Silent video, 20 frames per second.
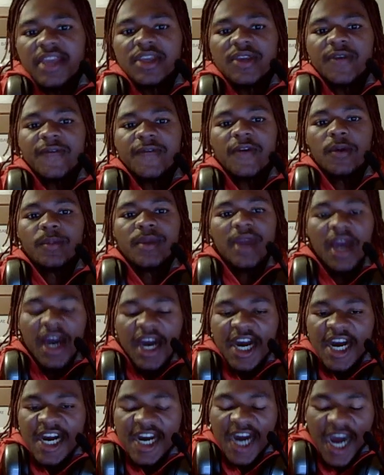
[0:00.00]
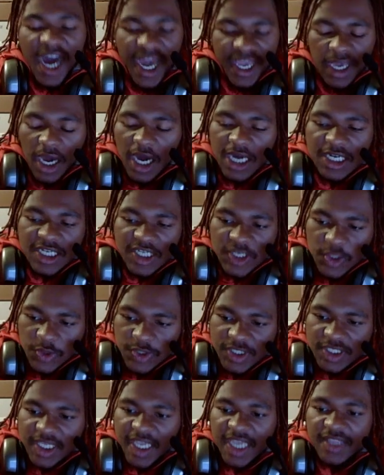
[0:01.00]
You feel me? I
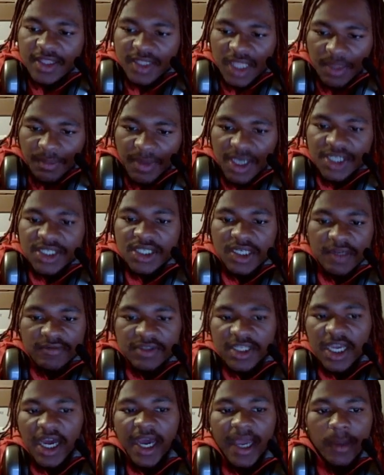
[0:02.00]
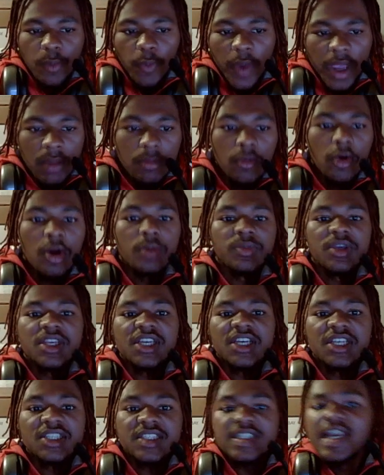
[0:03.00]
understand the dimension of time way more
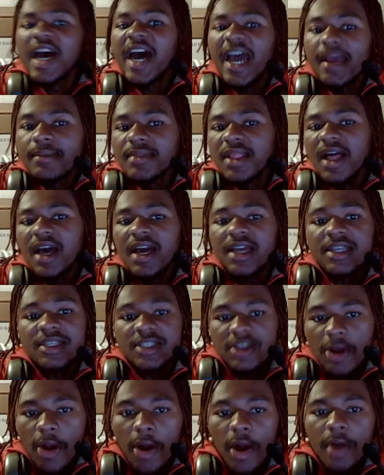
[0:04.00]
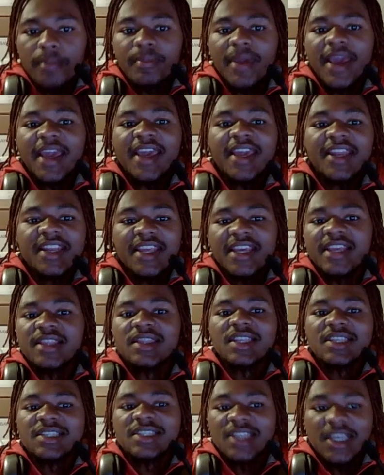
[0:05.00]
because timelines are made in the
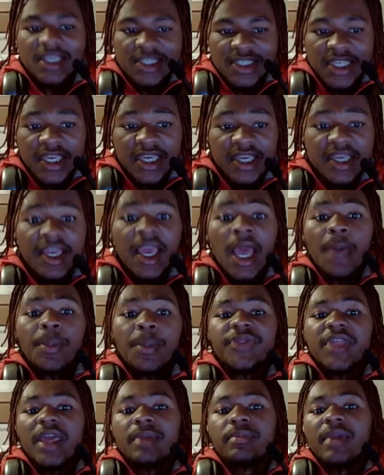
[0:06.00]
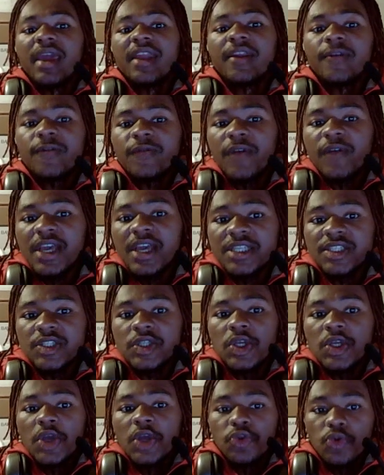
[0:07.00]
6D, but they manifest
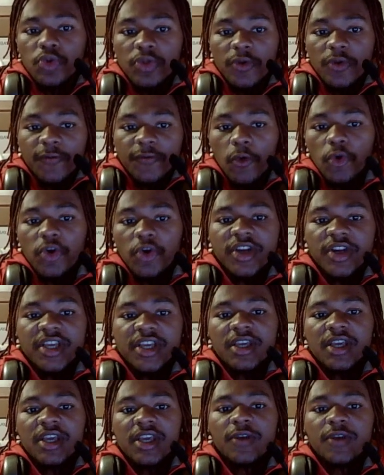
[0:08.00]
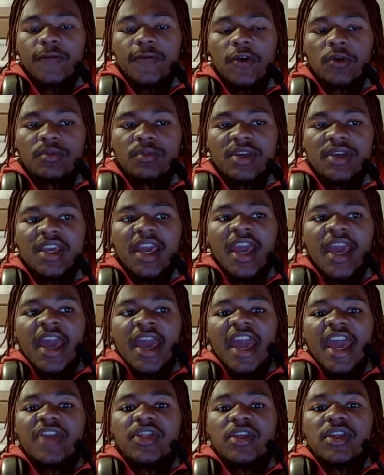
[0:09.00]
through the 4D. You feel me?
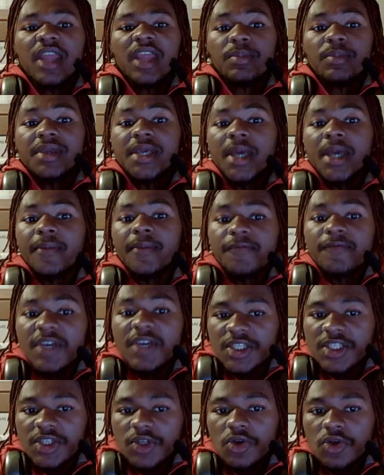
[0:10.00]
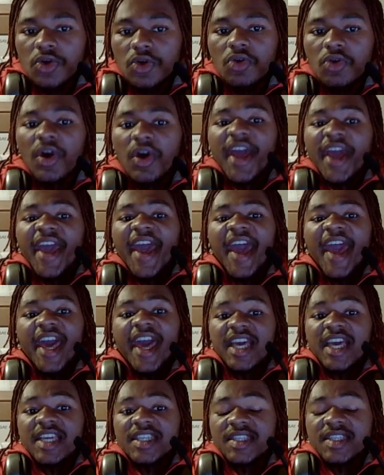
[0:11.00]
And then they become physical
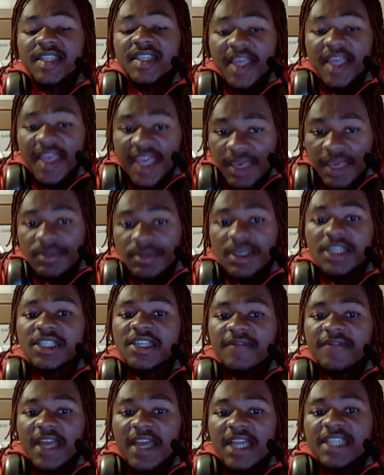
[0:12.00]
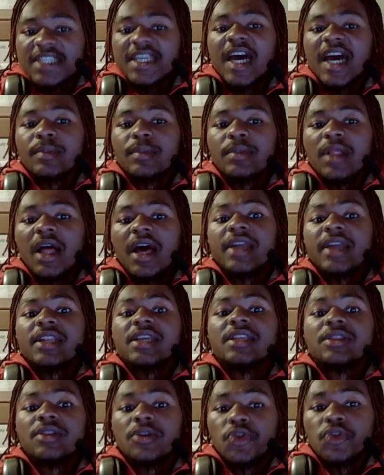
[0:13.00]
as the image of that timeline in
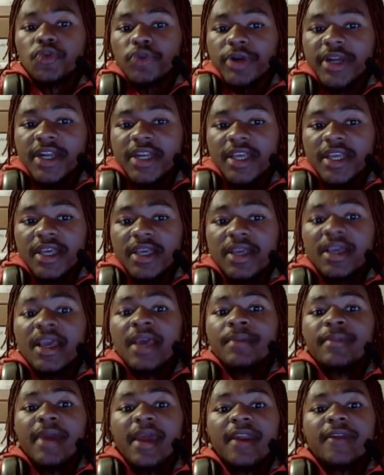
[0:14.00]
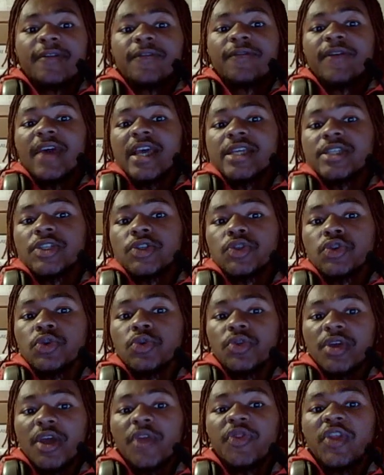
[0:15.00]
the 3D manifests through
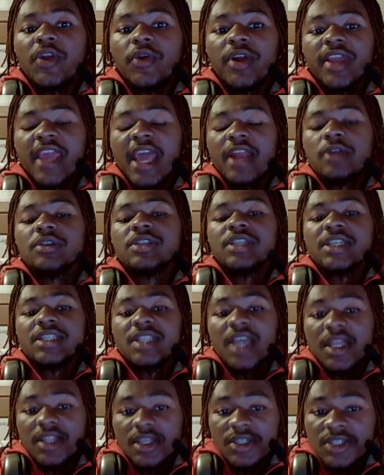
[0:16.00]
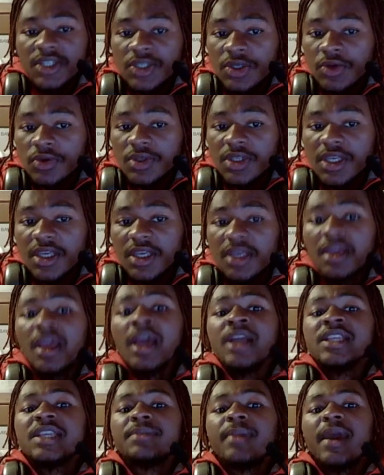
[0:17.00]
the etheric energy inside the 2D
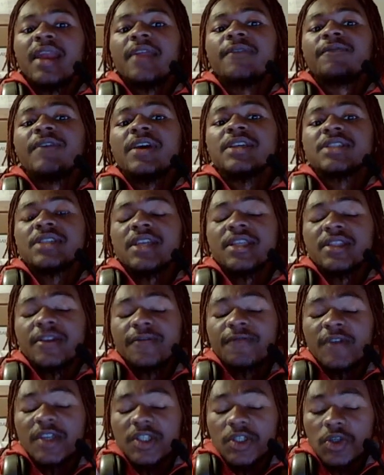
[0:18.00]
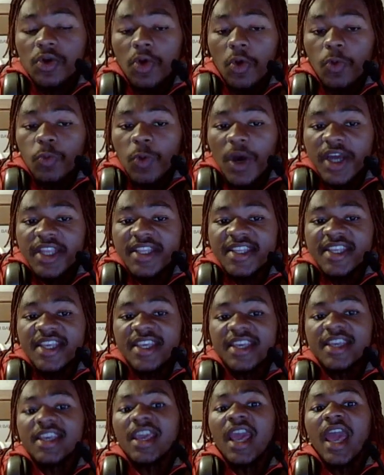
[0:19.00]
to manifest in the physical
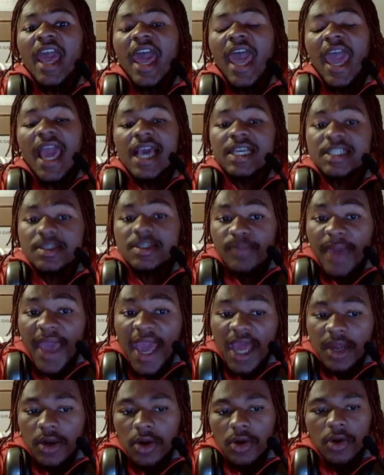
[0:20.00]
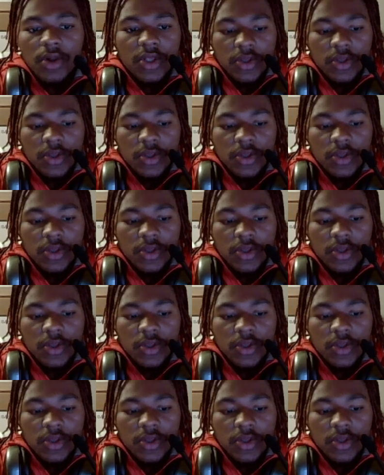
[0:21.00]
1D as matter.